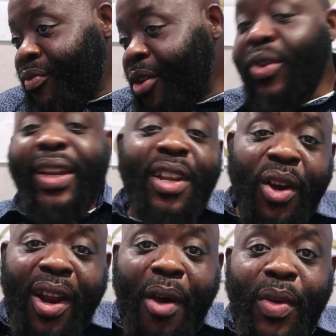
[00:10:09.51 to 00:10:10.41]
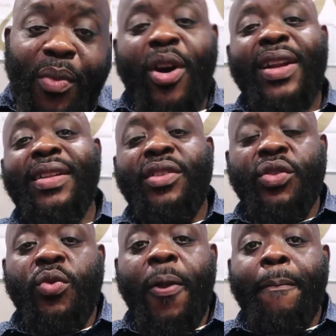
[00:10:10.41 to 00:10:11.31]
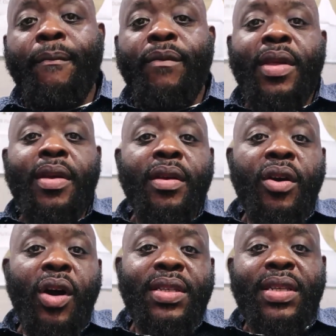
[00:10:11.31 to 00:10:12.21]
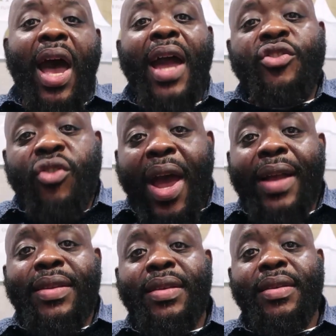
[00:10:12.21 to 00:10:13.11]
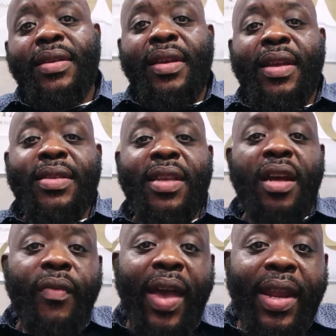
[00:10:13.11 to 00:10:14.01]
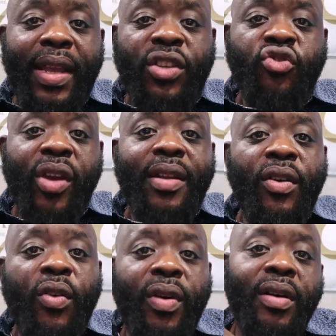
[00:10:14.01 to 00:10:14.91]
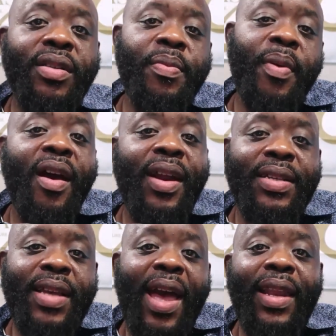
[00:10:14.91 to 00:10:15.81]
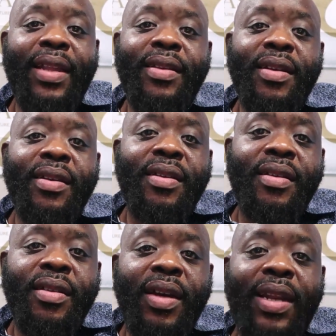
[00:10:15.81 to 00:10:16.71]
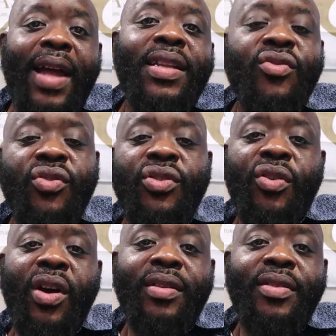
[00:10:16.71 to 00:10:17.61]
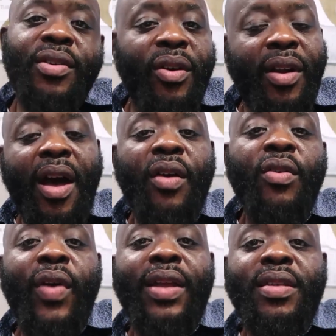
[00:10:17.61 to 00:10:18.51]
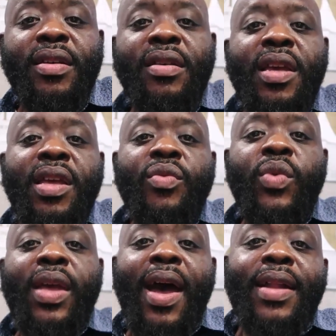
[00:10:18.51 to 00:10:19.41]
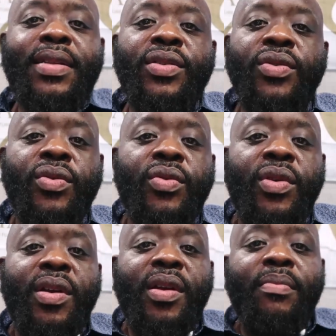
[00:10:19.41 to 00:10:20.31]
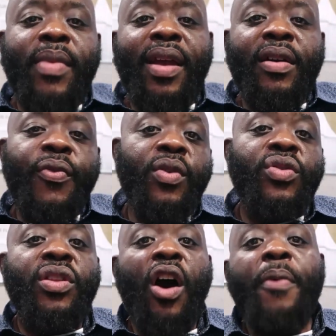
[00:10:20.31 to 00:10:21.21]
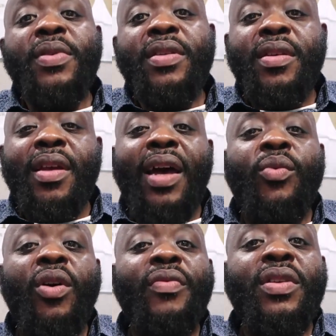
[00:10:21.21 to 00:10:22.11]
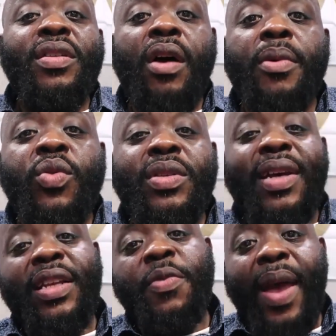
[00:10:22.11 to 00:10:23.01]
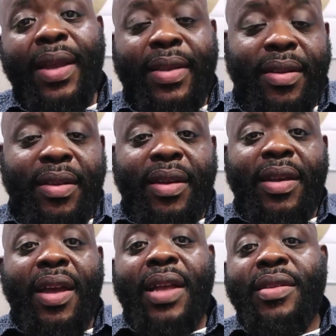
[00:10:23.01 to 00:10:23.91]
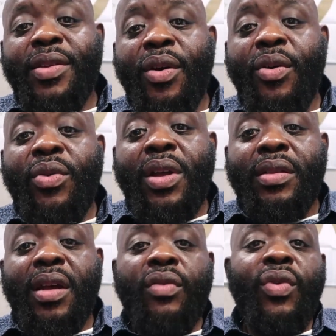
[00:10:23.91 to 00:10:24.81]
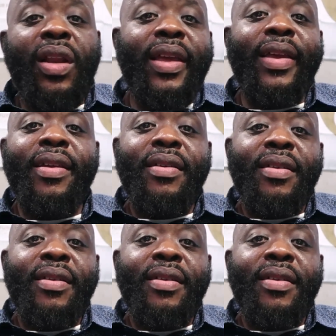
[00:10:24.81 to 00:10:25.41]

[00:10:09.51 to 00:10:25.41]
really not how we wanted it to. Got sidetracked. Instead of heading straight over to Paradise Island, to Atlantis Resort, to go to Aquaventure, we had to make a few stops, and one of the stops was unexpected. And so that really